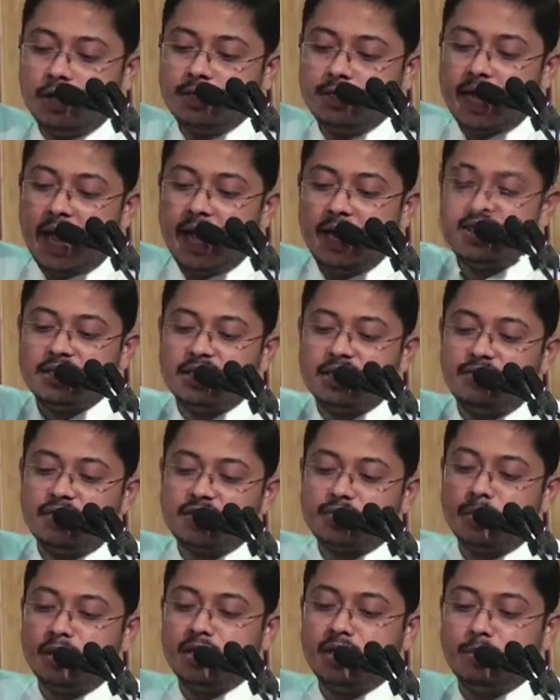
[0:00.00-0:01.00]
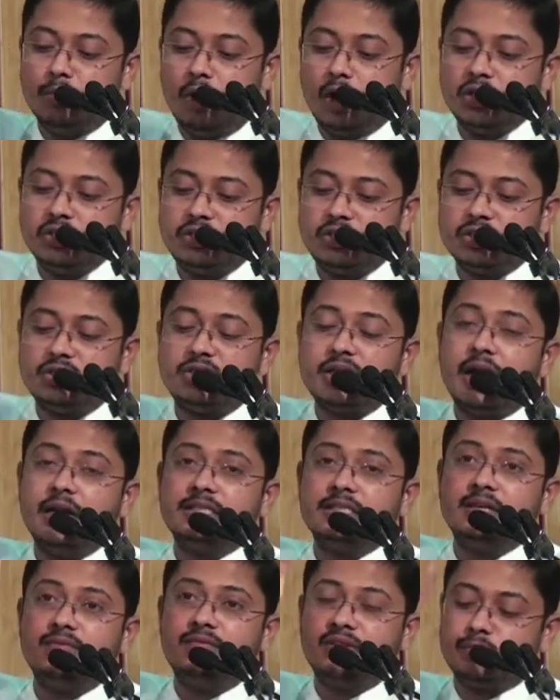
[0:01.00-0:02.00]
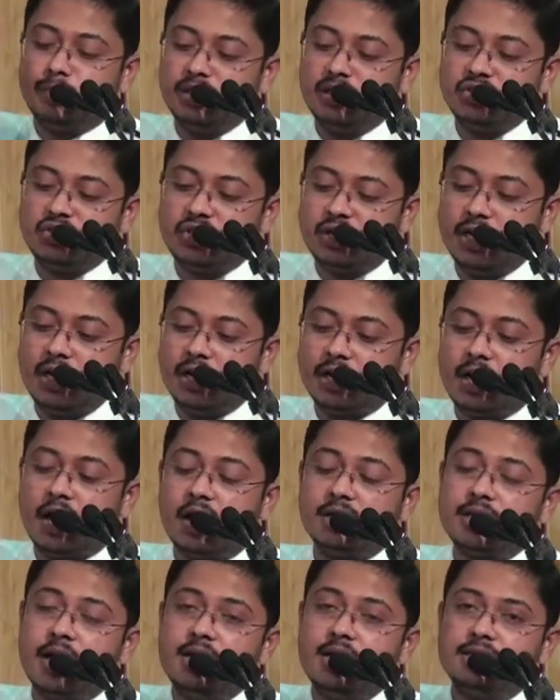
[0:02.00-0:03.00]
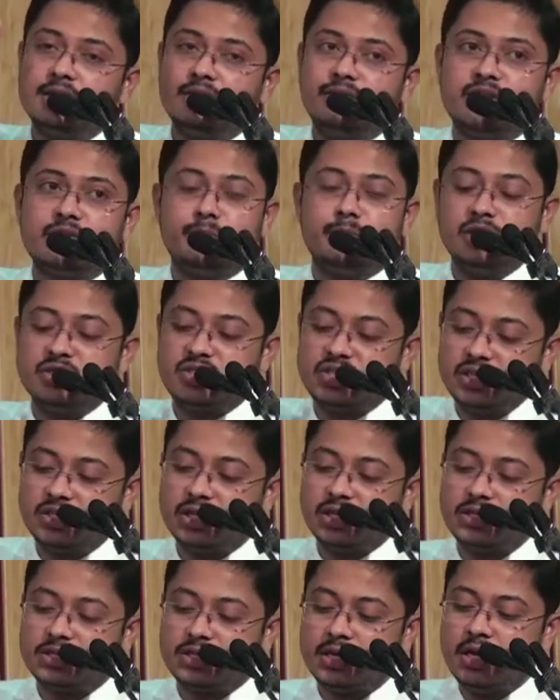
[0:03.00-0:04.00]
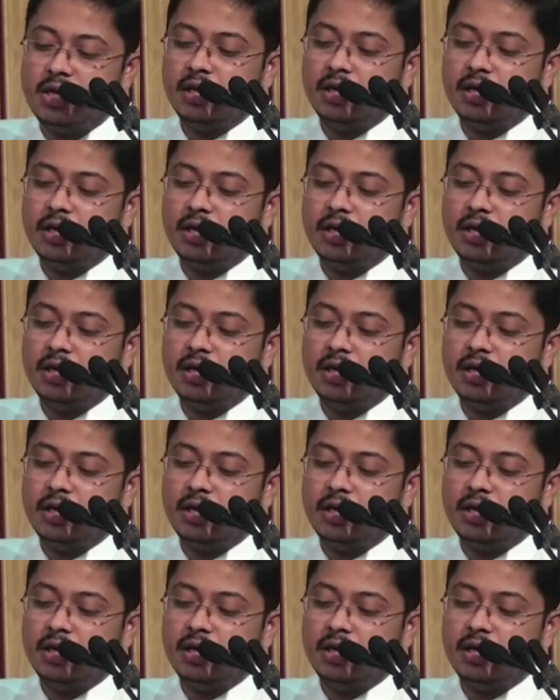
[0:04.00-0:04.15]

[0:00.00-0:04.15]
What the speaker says: Chinese investment in Mauritius, Chinese investment in Sri Lanka, Chinese investment in Seychelles,